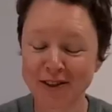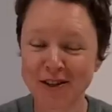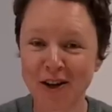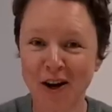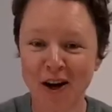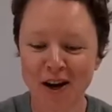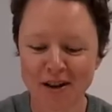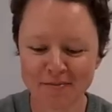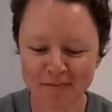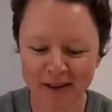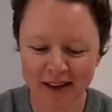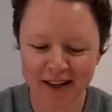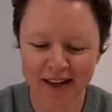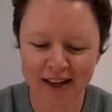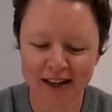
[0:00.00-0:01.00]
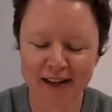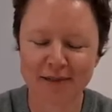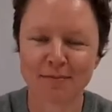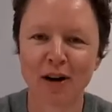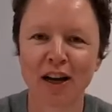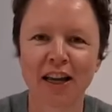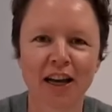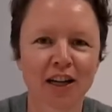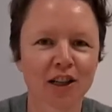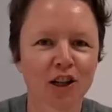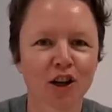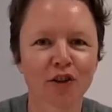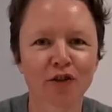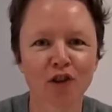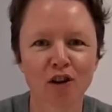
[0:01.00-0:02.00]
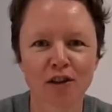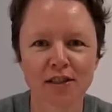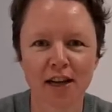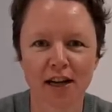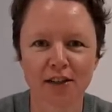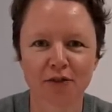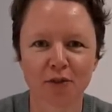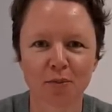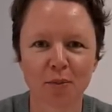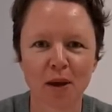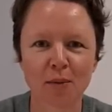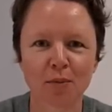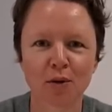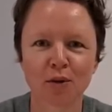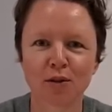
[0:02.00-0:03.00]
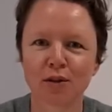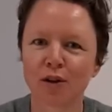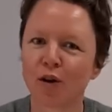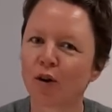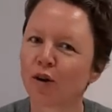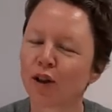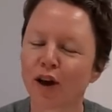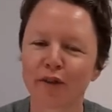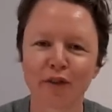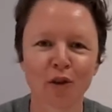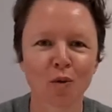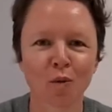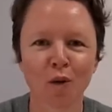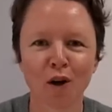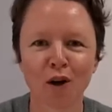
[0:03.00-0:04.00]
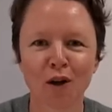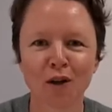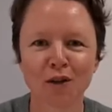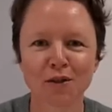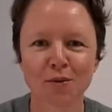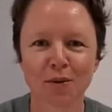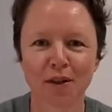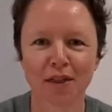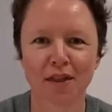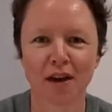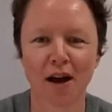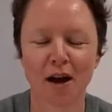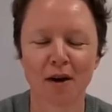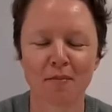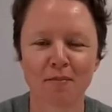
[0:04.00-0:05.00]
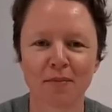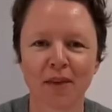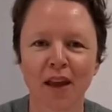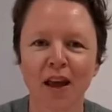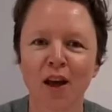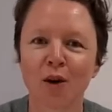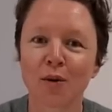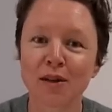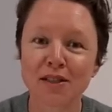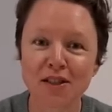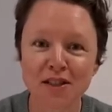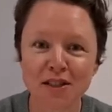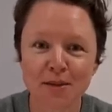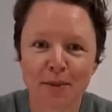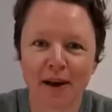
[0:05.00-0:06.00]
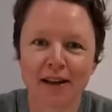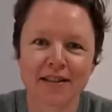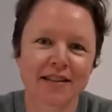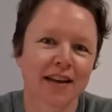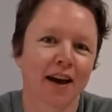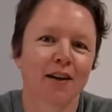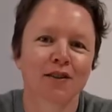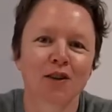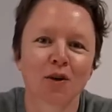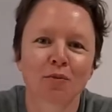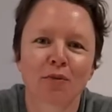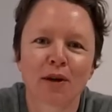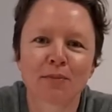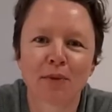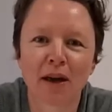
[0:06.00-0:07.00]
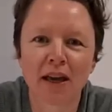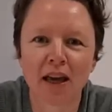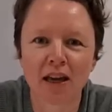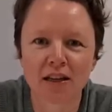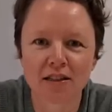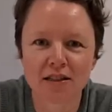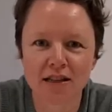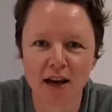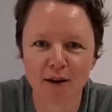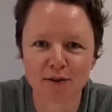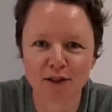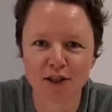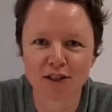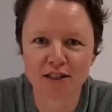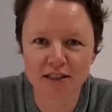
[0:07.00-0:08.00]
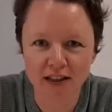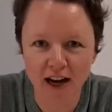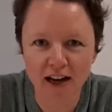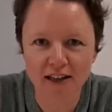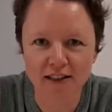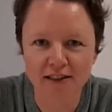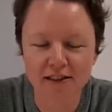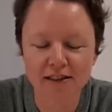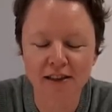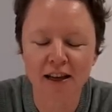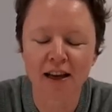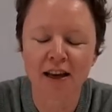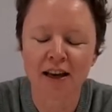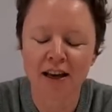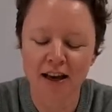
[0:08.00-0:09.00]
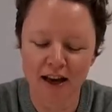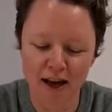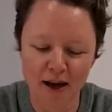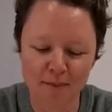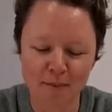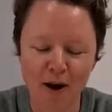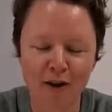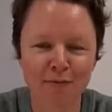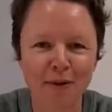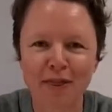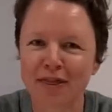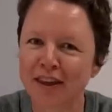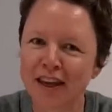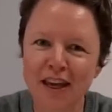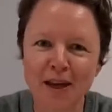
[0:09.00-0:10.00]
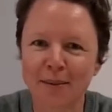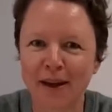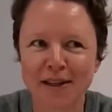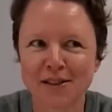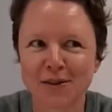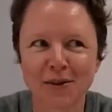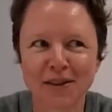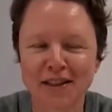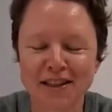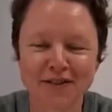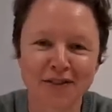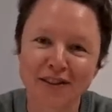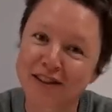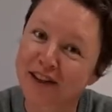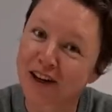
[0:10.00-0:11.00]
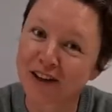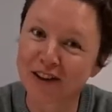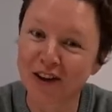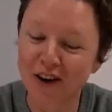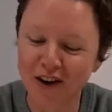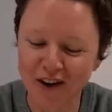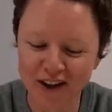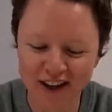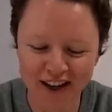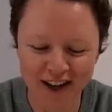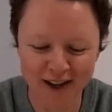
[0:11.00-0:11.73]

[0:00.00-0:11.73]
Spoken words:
time. I get a lot of contact from people all over the world with questions about sourdough bread making and sourdough starters. I've been thinking about doing this for so long.